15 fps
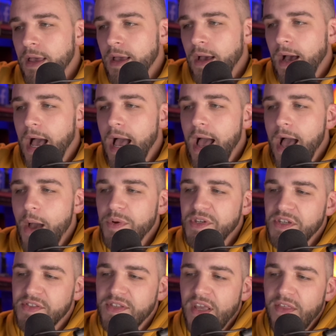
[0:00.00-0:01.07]
I, I would
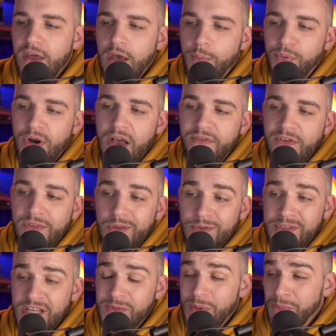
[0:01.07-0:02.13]
just say that a prophet in the Old
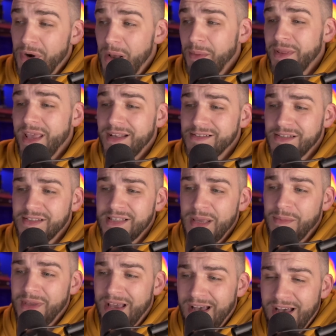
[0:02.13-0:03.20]
Testament probably has the
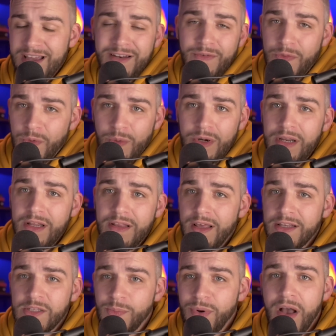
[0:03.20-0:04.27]
same kind of authority
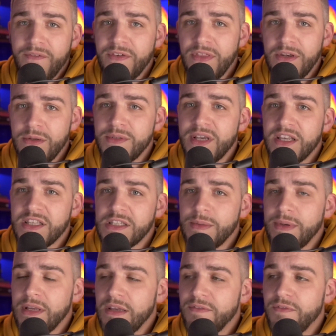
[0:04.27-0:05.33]
as a prophet in the New
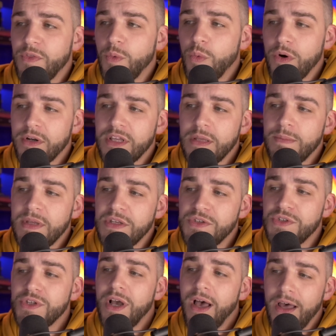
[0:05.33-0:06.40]
Testament. If the word can be
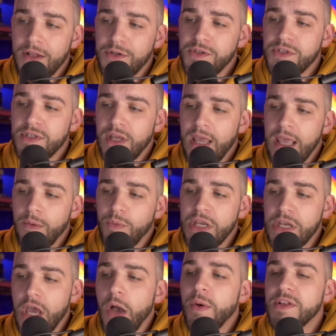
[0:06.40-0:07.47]
judged and we
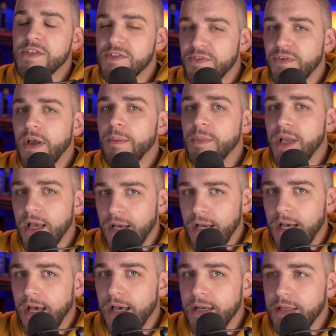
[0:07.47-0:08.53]
know it's from
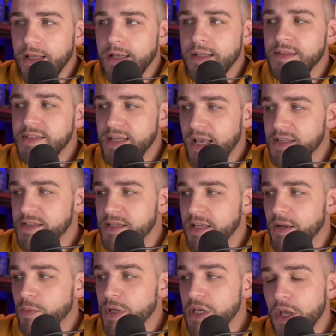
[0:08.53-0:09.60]
God and it's tested
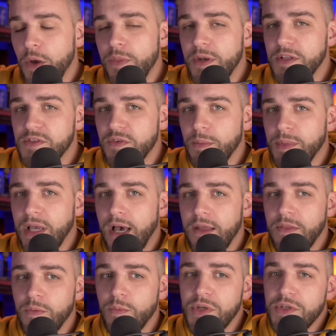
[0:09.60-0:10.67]
and we know that it's from
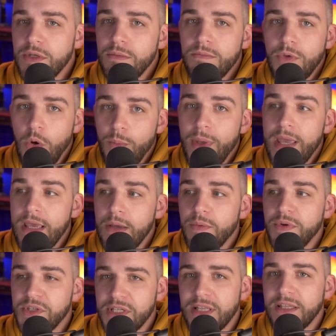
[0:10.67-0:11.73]
God, then we should obey it.
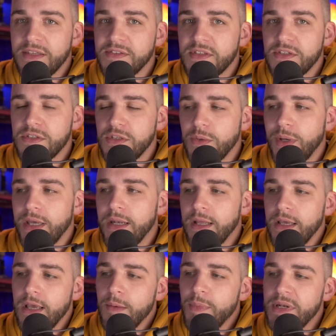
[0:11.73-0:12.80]
We should listen to it
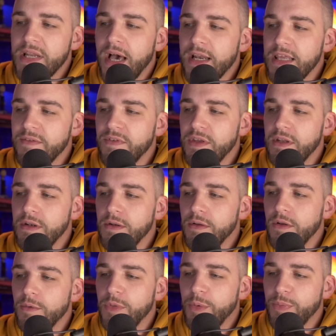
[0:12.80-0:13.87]
but not even
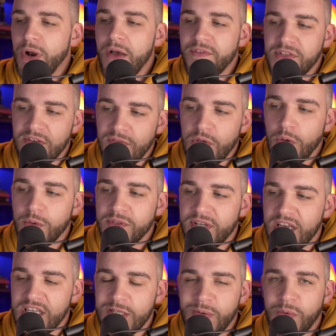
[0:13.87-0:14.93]
the prophets of the Old
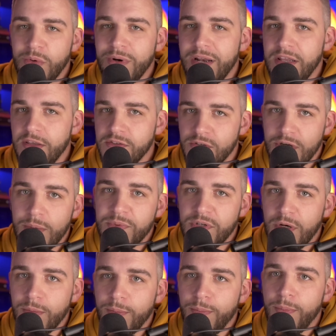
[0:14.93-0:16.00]
Testament were writing
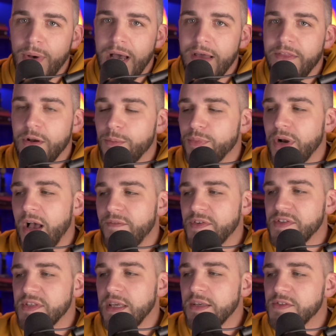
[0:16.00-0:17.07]
scripture by their
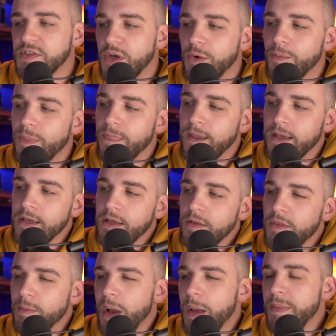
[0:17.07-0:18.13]
prophecy. So
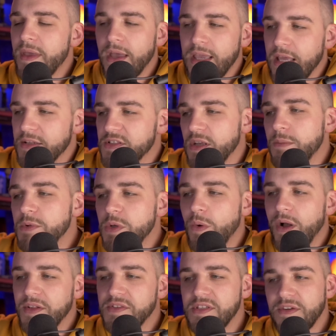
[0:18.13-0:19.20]
there might be again some
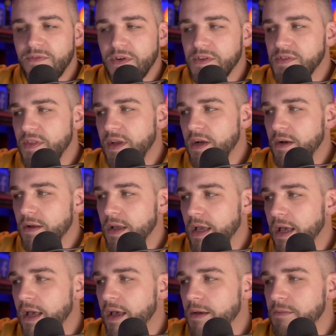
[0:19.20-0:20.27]
nuance difference there,
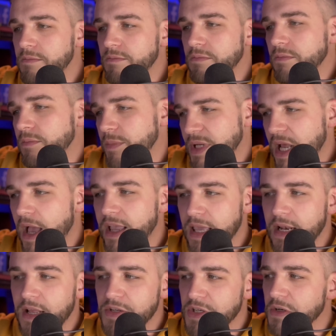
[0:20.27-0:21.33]
um, but
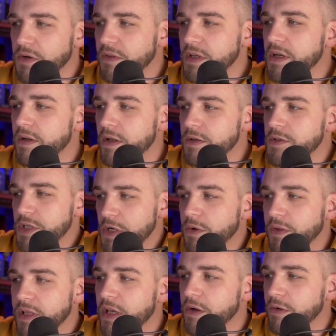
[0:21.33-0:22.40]
again, I generally
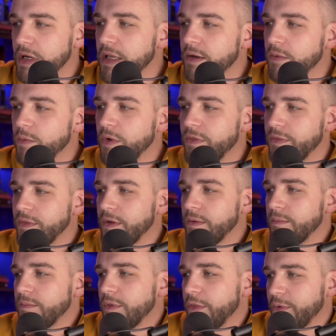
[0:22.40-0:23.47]
generally agree with the
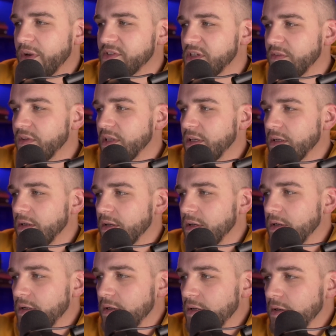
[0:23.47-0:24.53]
the thrust of it.
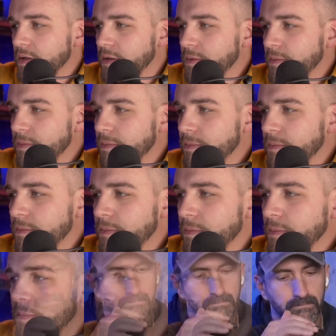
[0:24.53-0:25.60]
Miller.
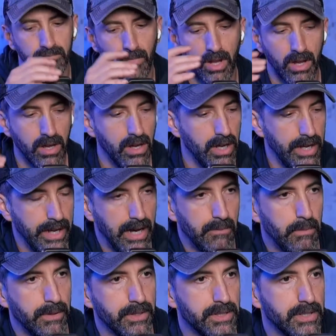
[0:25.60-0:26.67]

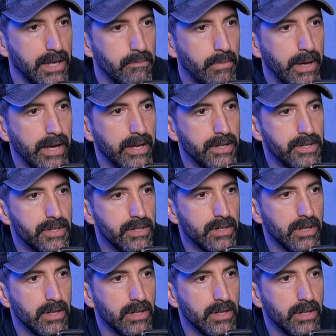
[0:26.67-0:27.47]
Yeah, I'm on the same page.